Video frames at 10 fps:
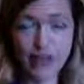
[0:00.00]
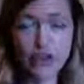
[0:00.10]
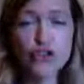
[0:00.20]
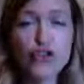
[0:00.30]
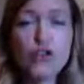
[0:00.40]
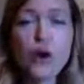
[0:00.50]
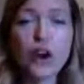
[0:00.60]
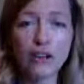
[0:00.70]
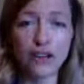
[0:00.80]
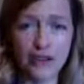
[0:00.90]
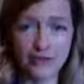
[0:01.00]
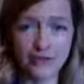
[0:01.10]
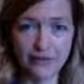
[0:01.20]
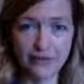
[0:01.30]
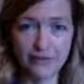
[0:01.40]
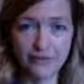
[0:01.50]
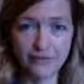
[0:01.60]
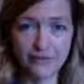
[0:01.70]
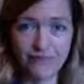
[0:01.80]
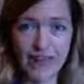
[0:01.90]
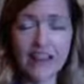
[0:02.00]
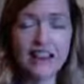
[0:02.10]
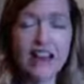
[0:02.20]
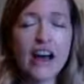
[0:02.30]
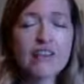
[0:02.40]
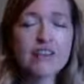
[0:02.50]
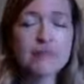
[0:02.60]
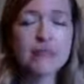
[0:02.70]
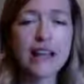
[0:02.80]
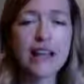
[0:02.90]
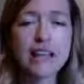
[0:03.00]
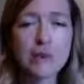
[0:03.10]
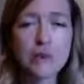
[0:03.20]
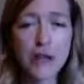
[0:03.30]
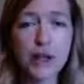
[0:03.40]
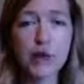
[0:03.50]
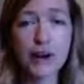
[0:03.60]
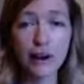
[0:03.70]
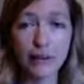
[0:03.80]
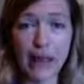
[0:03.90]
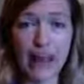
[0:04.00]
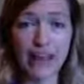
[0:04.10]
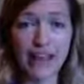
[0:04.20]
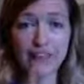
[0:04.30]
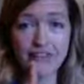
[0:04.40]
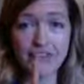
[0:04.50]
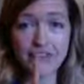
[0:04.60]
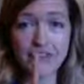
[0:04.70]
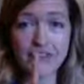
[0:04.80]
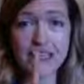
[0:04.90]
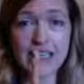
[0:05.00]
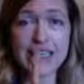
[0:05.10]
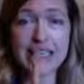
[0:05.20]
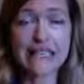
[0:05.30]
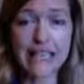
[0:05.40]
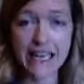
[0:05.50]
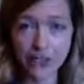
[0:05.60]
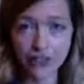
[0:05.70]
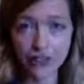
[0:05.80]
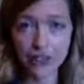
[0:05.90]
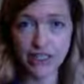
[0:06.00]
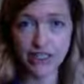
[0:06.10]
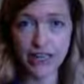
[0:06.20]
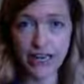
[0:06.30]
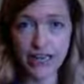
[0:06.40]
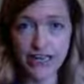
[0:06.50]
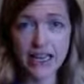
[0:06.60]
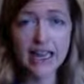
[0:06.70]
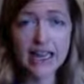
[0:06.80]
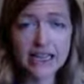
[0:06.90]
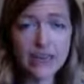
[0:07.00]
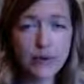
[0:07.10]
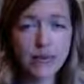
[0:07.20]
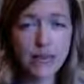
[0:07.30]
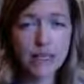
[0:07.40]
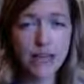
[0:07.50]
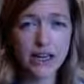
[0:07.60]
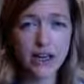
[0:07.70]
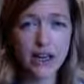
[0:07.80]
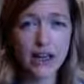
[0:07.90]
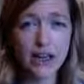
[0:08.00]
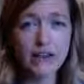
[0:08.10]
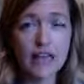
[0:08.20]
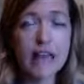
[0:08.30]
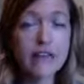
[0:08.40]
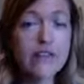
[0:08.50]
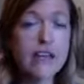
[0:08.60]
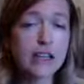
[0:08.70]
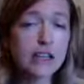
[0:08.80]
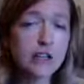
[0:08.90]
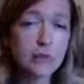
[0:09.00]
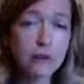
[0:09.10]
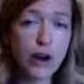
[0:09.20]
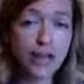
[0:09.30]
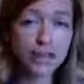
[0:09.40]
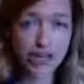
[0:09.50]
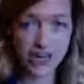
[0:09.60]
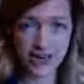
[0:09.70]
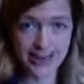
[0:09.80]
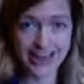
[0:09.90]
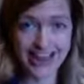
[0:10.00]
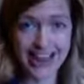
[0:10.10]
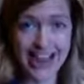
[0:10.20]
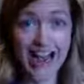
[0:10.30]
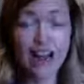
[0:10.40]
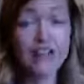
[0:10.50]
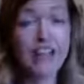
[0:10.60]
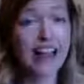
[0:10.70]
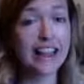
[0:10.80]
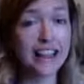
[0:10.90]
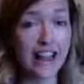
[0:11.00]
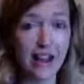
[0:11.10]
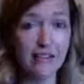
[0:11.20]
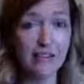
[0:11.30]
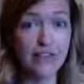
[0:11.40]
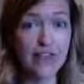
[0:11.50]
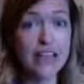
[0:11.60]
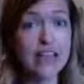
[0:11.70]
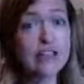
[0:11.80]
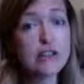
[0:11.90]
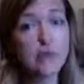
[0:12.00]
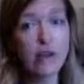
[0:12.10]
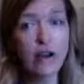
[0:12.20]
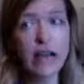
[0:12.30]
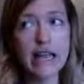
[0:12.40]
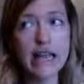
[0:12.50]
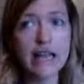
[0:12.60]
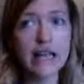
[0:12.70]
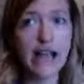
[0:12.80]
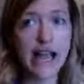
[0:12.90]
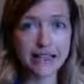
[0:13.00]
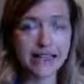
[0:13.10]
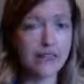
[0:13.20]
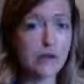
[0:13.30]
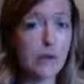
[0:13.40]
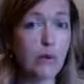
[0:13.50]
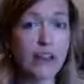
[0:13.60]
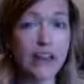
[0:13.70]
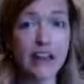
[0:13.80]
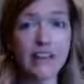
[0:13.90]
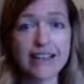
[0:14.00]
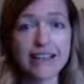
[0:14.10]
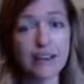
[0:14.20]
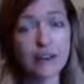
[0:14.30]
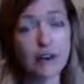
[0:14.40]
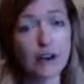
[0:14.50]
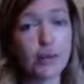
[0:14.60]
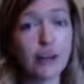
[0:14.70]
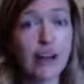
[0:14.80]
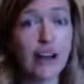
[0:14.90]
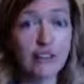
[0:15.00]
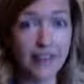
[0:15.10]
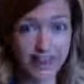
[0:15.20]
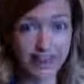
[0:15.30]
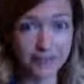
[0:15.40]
You are love. Love is a place we go in our body that feels centered, right? That's how we're going to take on love. Then the expression of that love is classically what we think of as the verb loving.